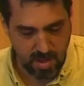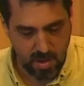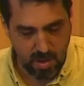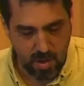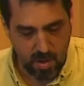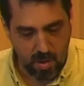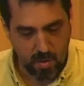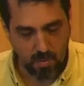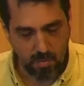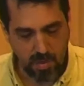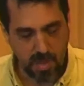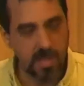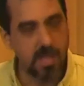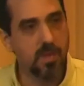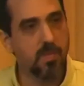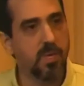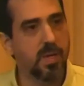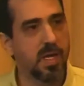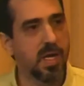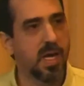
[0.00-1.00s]
Already
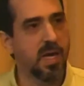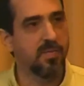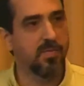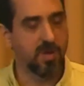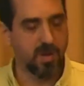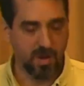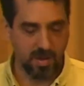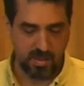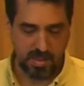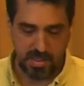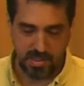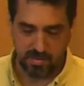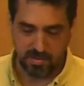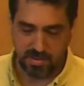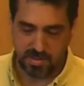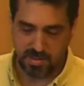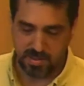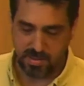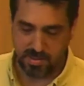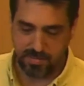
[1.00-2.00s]
we have in our legal
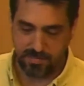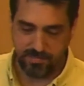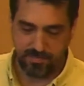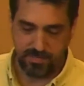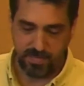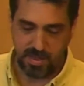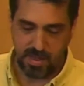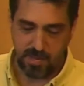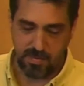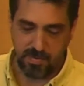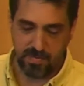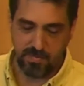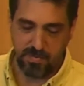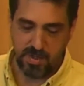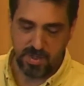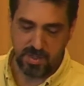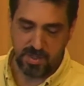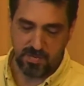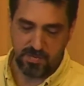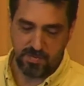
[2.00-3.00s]
system a
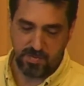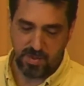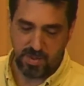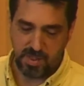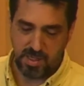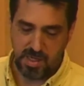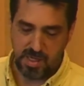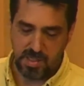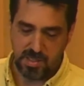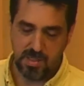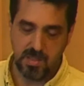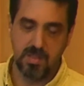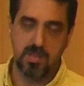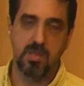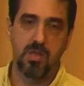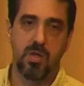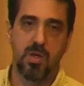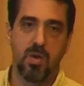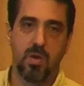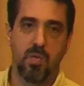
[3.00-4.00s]
provision for occasions
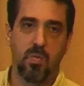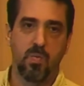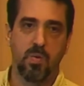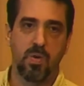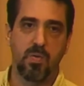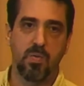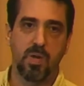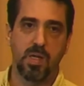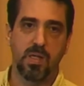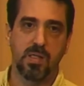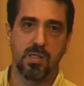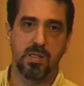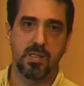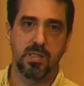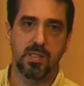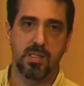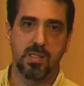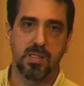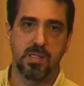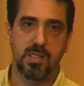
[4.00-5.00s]
when
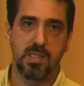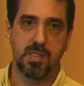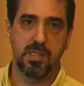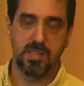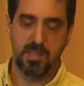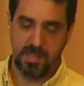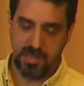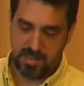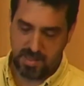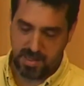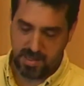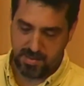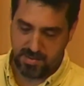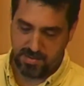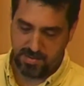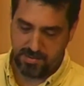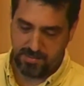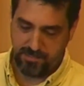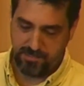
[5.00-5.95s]
recklessness leads to death.